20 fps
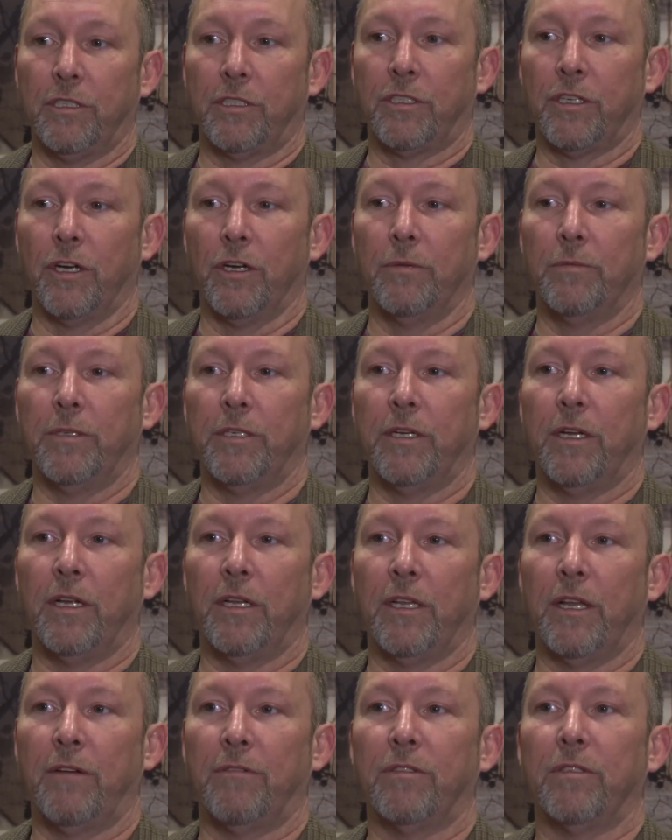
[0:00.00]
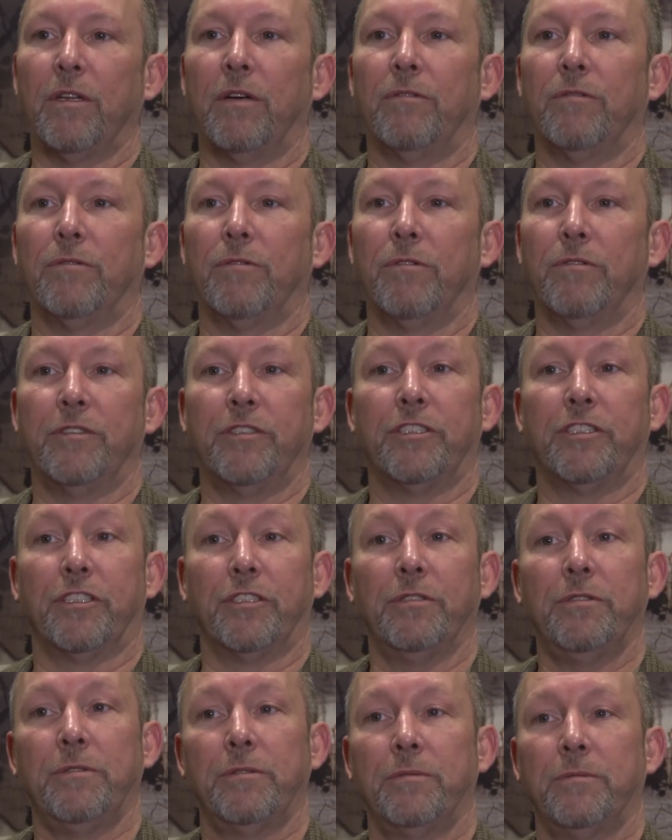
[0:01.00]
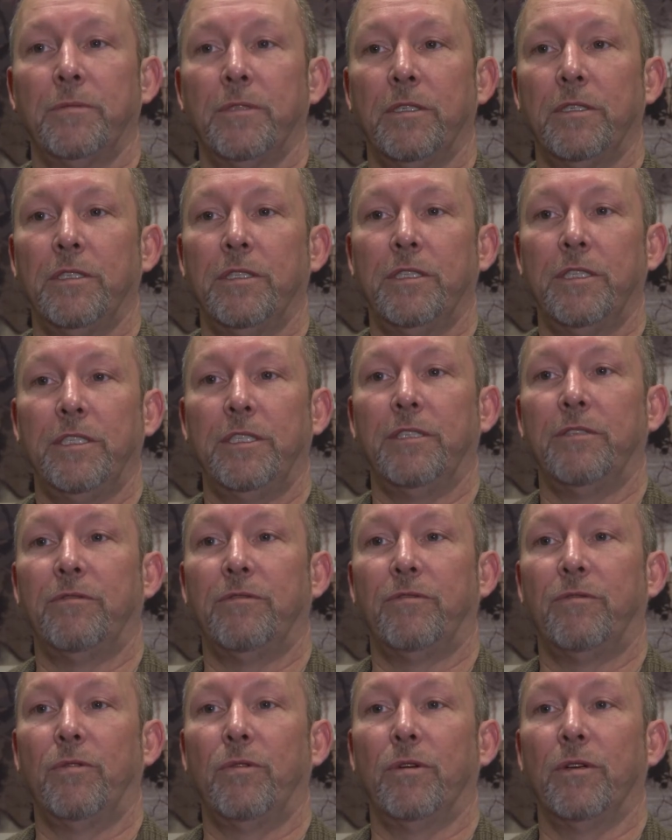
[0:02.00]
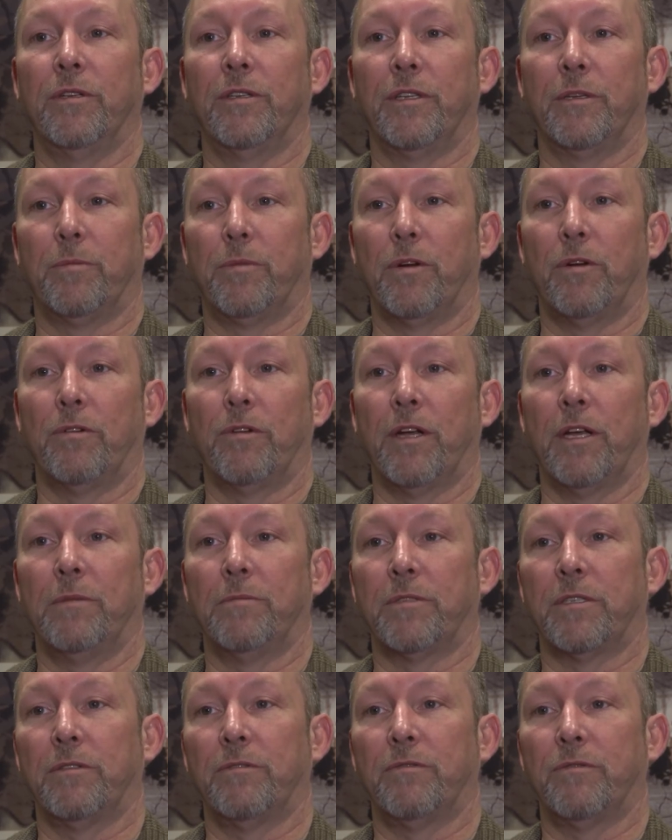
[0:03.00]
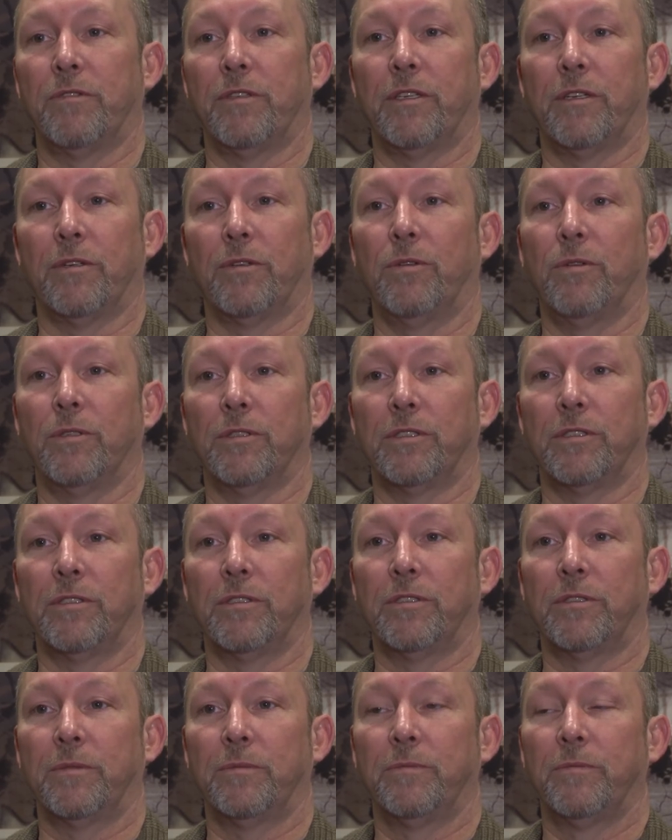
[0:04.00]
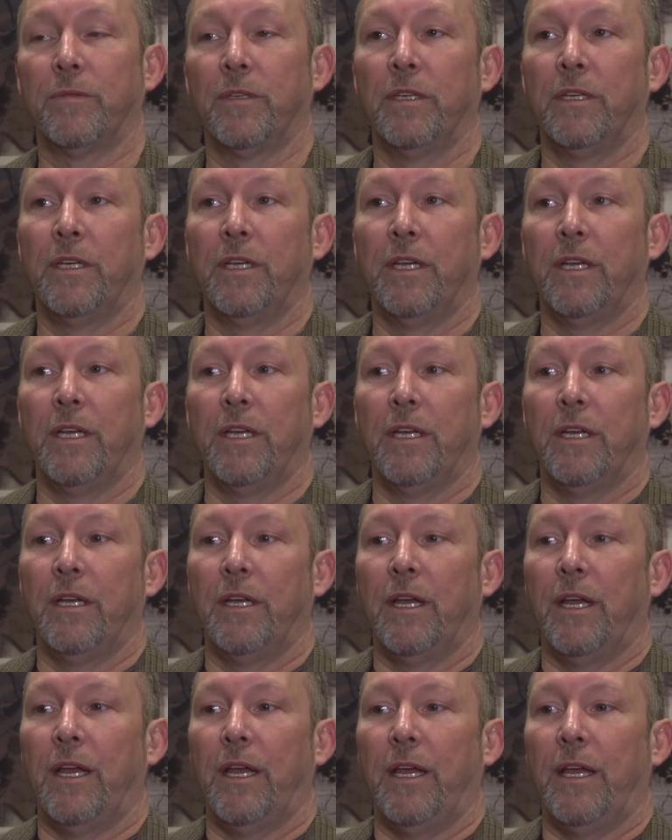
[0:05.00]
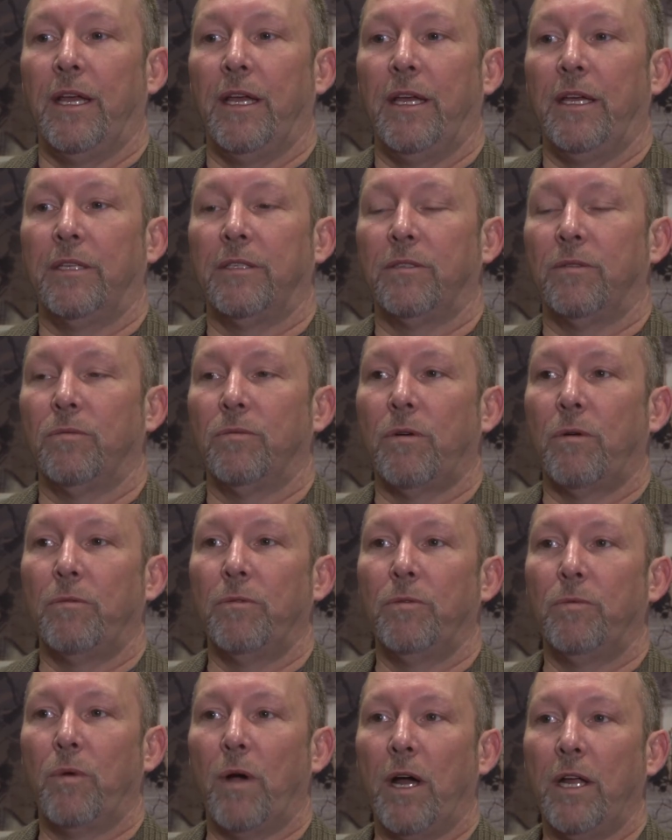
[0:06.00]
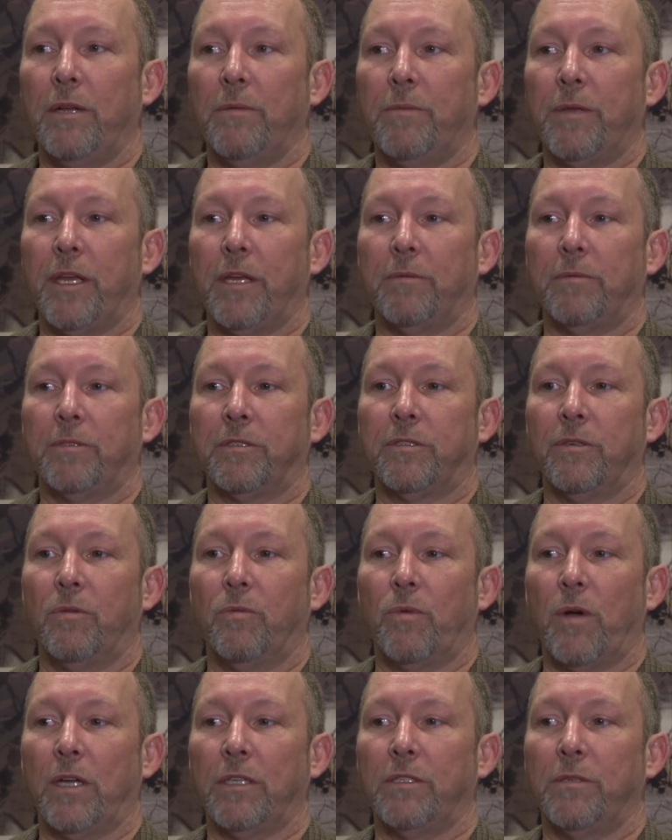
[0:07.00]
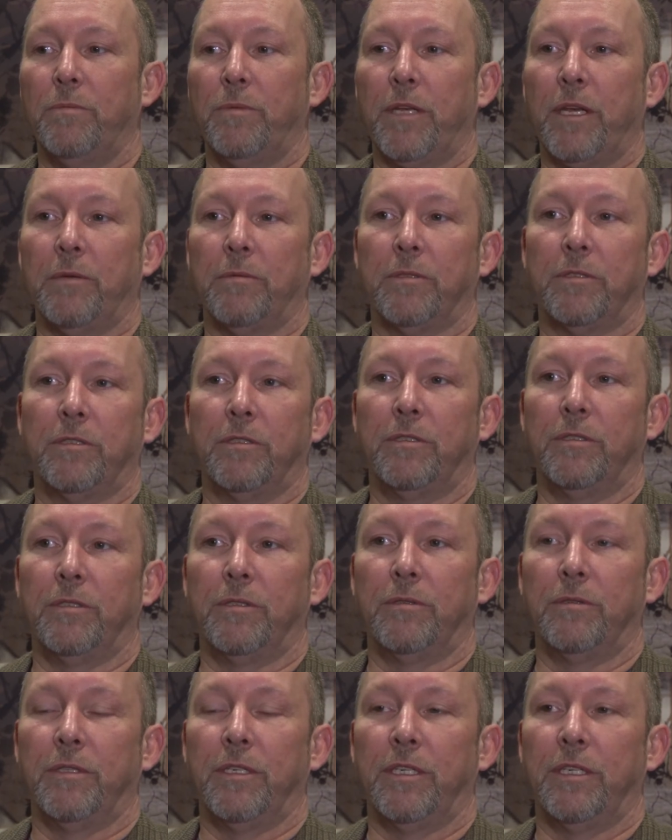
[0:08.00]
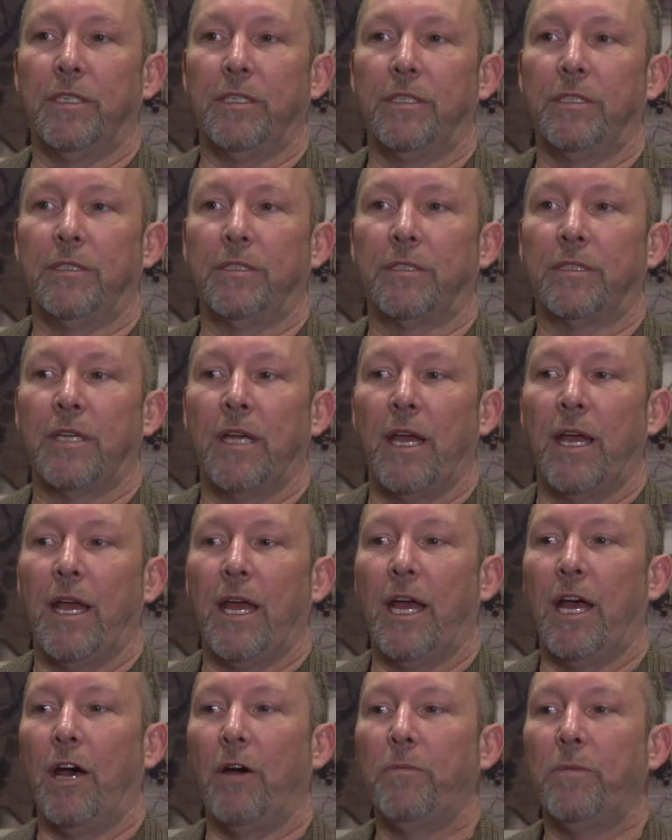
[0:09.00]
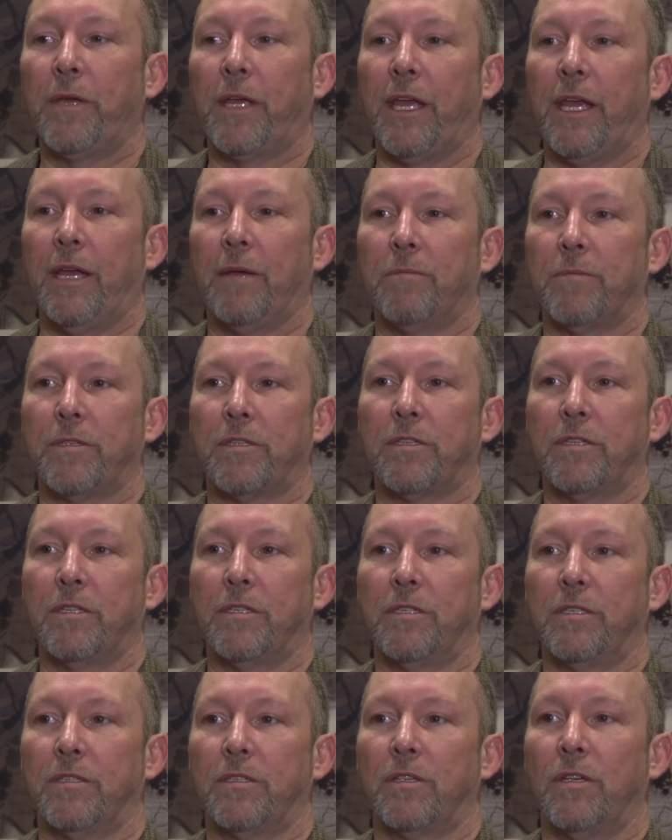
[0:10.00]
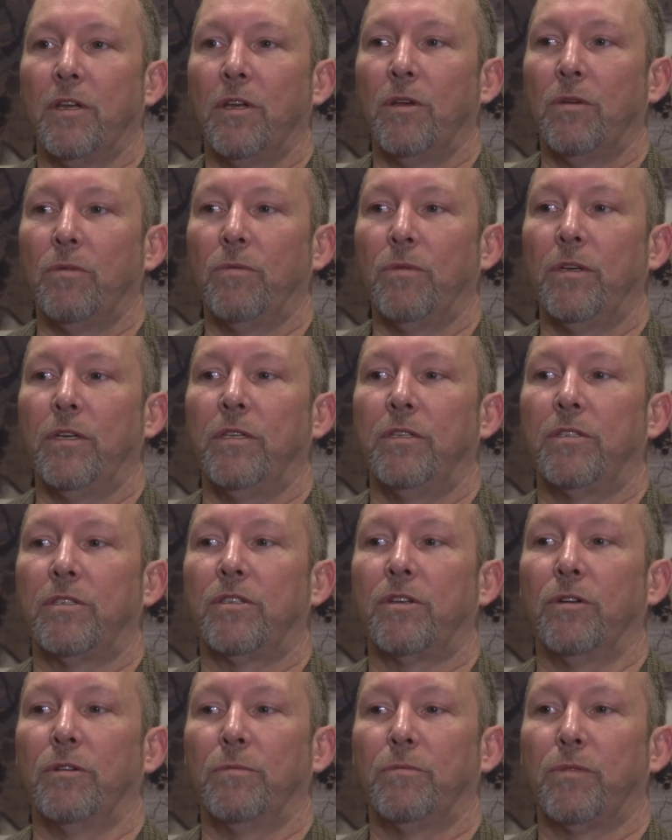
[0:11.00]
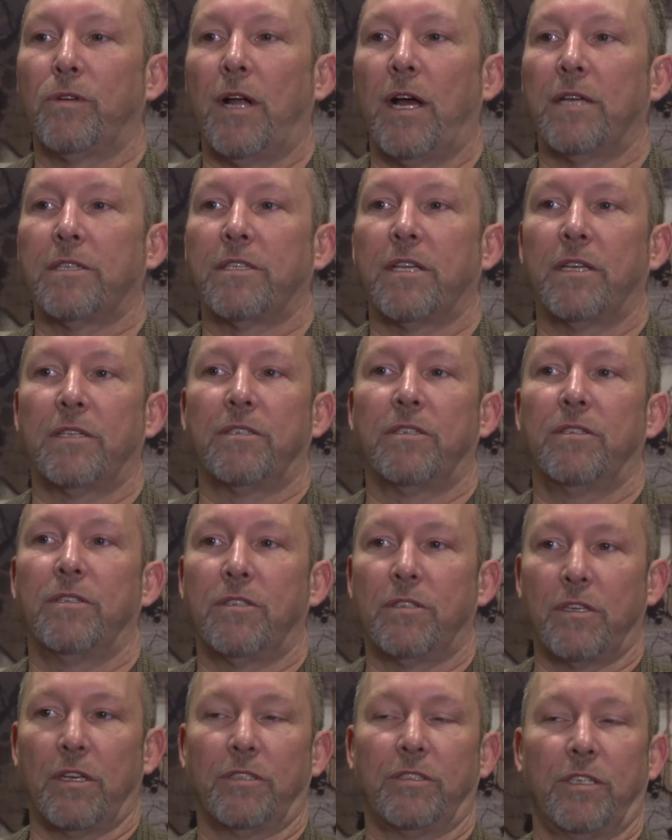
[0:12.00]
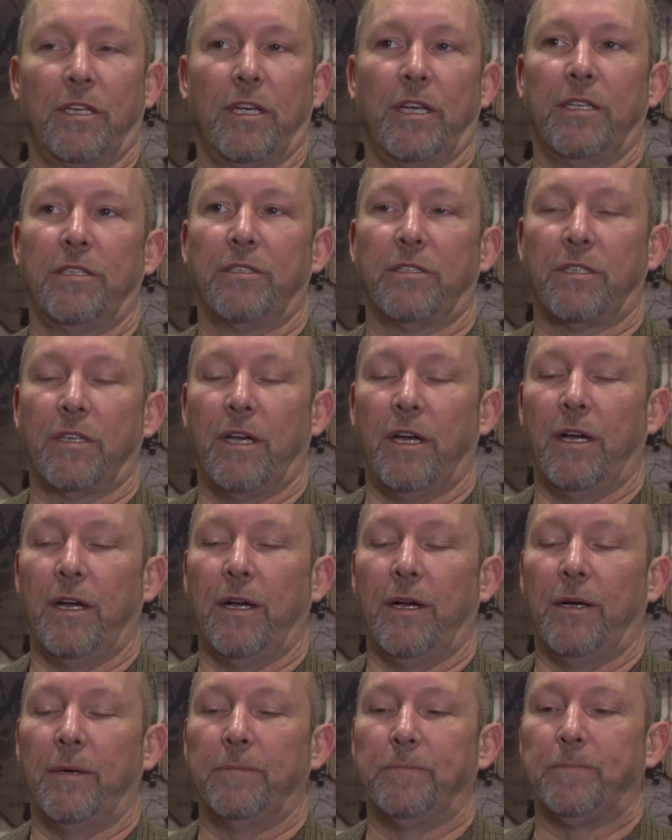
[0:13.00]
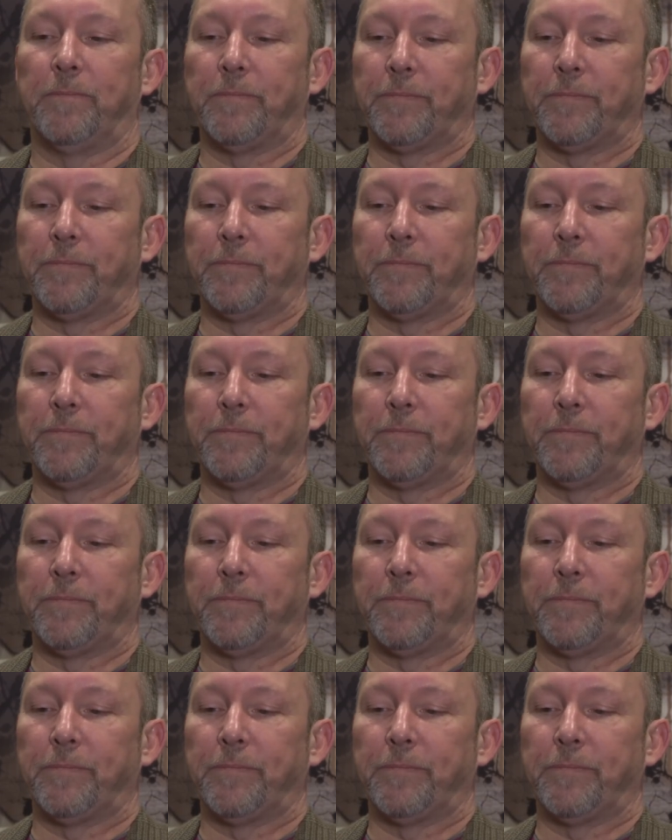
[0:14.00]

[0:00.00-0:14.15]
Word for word: determine a level of revision needed for their programs and for their courses. And what we want to be able to want to be able to do is help campuses with certain processes, such as uh,